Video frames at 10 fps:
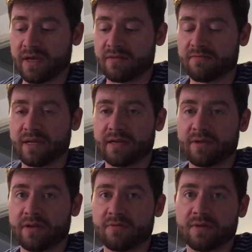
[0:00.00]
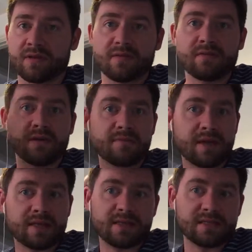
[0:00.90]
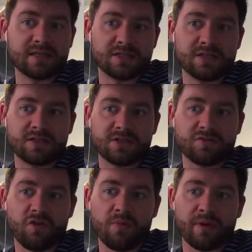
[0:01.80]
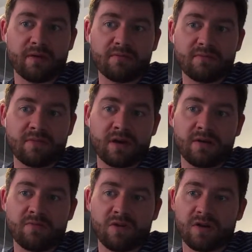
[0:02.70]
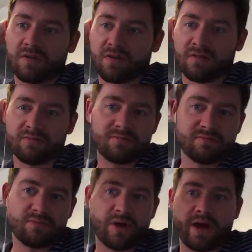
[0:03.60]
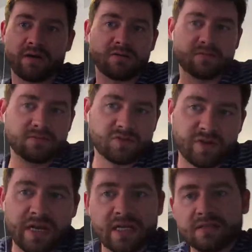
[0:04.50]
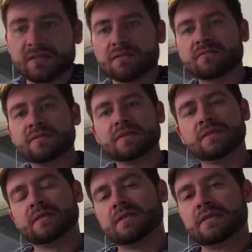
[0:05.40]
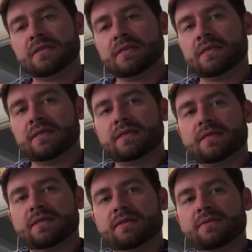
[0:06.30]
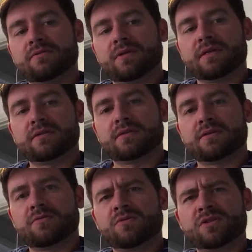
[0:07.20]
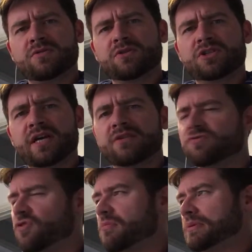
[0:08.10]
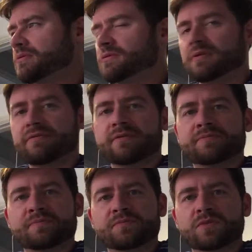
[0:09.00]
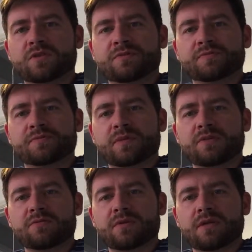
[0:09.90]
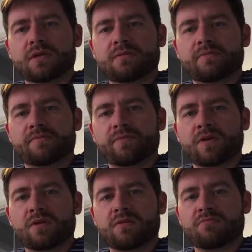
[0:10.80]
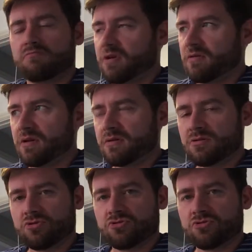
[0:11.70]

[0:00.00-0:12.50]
Ben let me know, but they'd made the decision to just drop it rather than put out trailers and all that. So was it called a shadow drop or whatever? So that's what they did, and there it is.